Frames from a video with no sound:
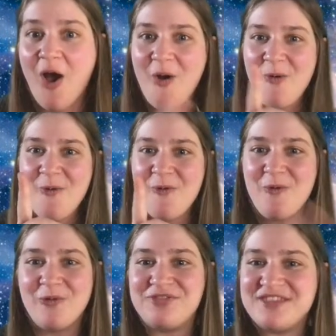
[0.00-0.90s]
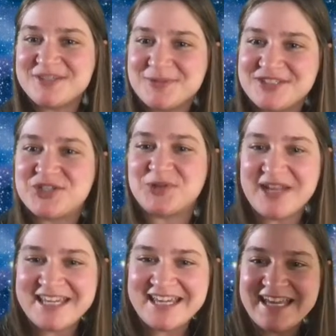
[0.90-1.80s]
Oh, this was
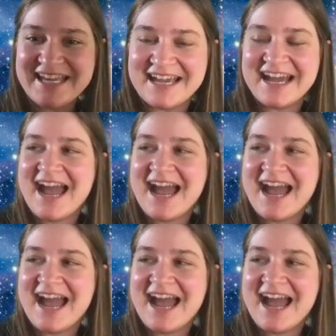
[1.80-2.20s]
tricky.